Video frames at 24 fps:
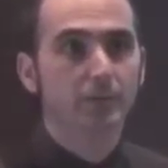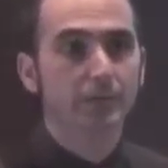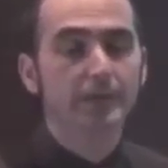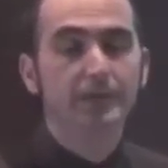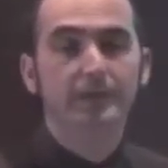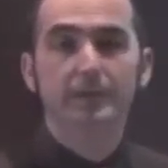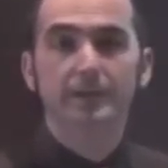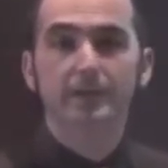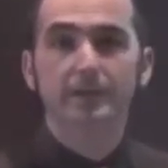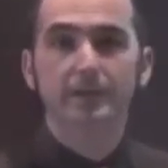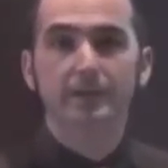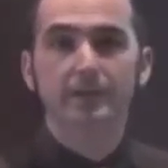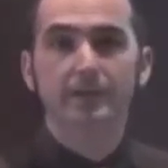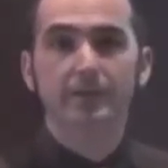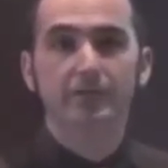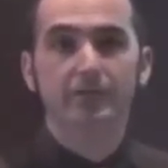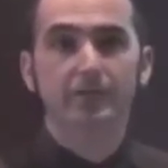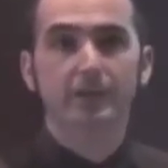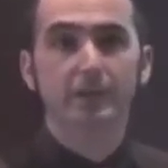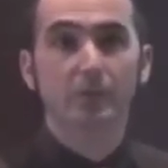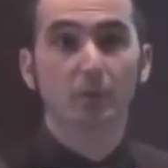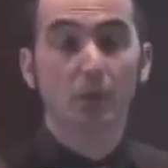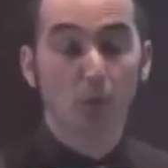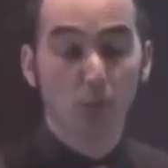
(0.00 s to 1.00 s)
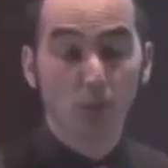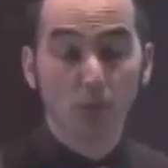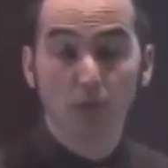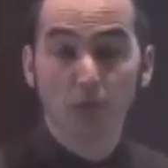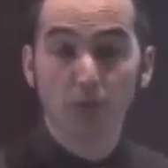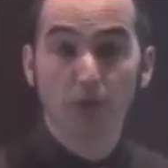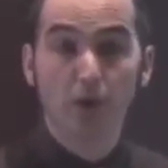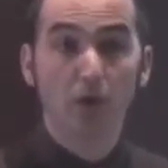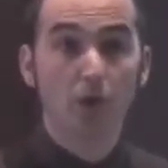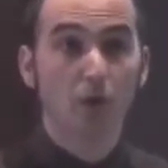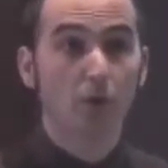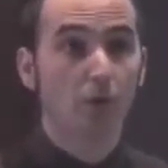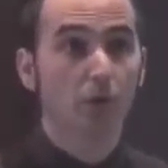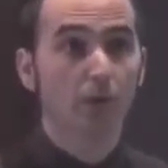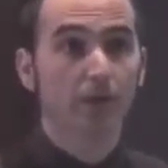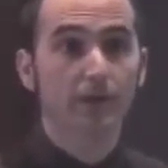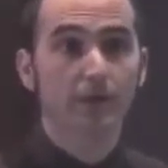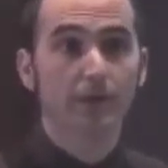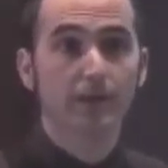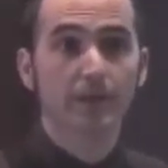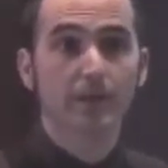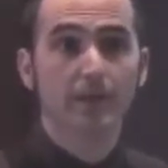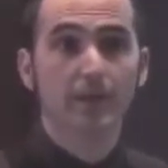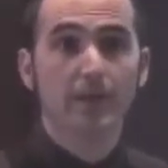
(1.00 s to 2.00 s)
be in a state where we'll know
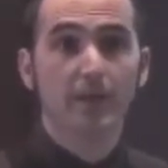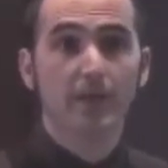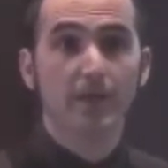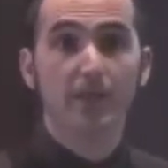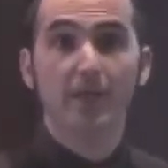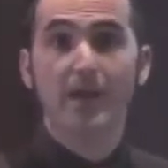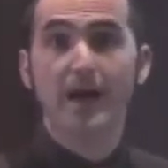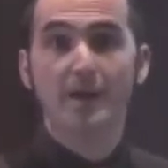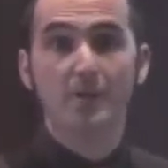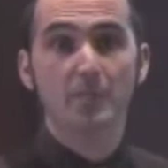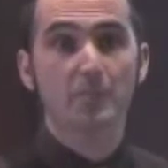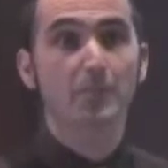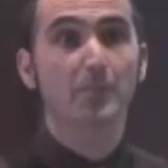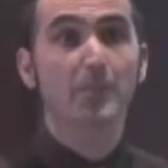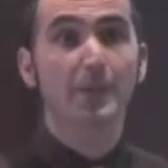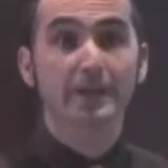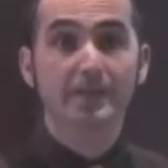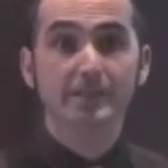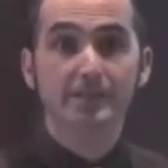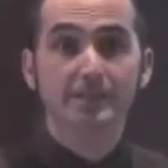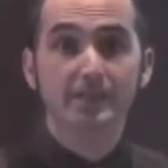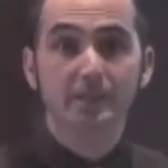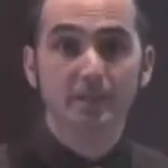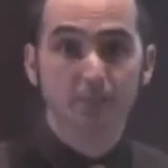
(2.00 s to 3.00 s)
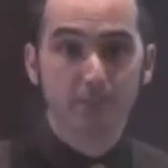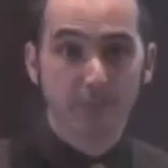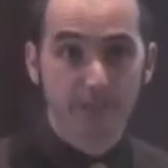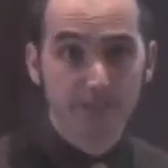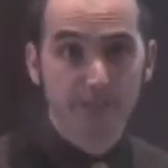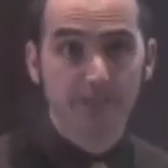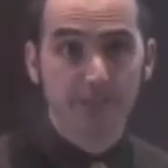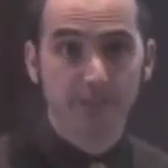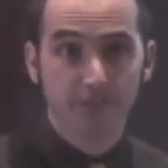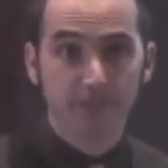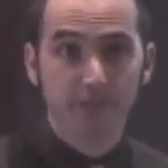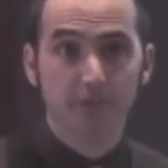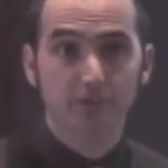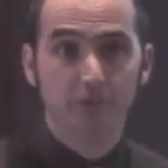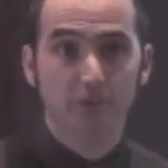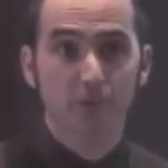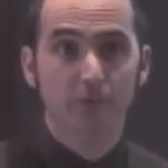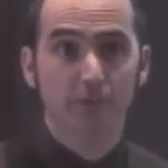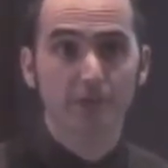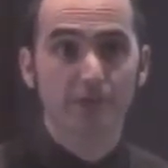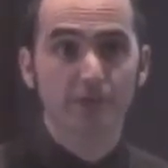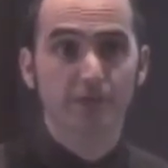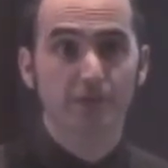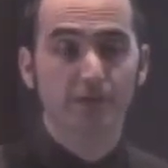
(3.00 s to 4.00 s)
that basic piece of
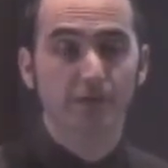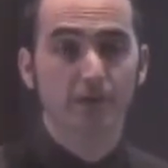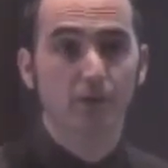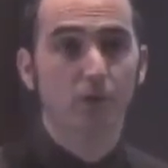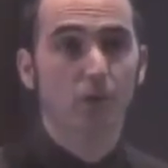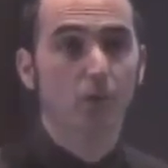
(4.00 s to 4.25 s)
information?